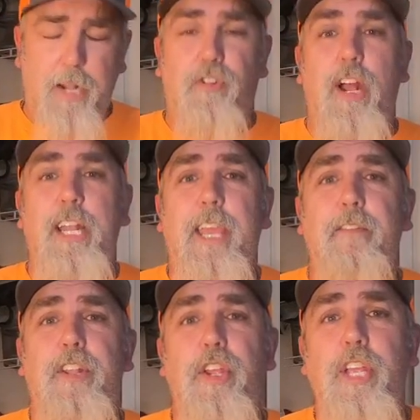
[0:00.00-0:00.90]
I try to
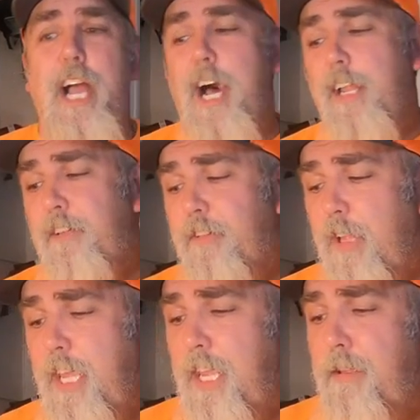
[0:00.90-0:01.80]
give it to you
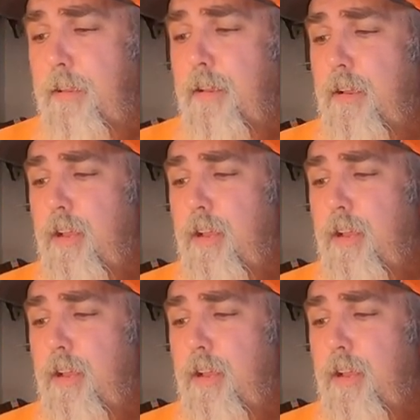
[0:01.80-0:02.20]
honestly.